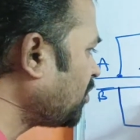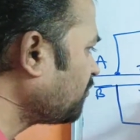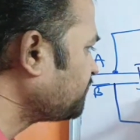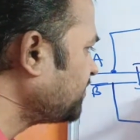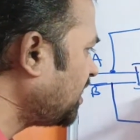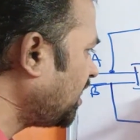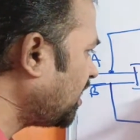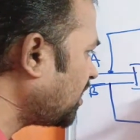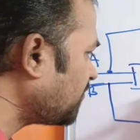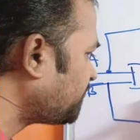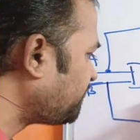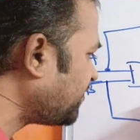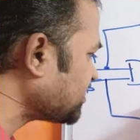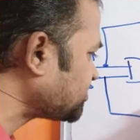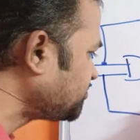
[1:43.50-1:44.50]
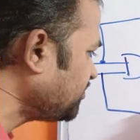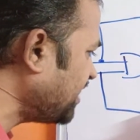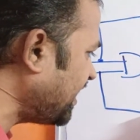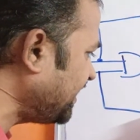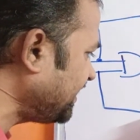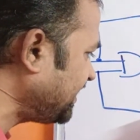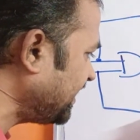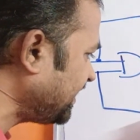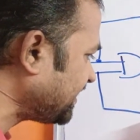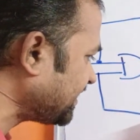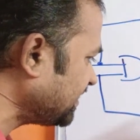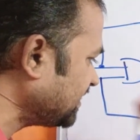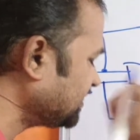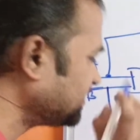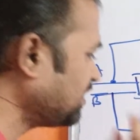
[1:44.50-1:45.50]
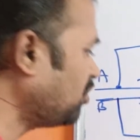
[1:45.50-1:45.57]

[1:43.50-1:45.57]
of the first NAND gate. The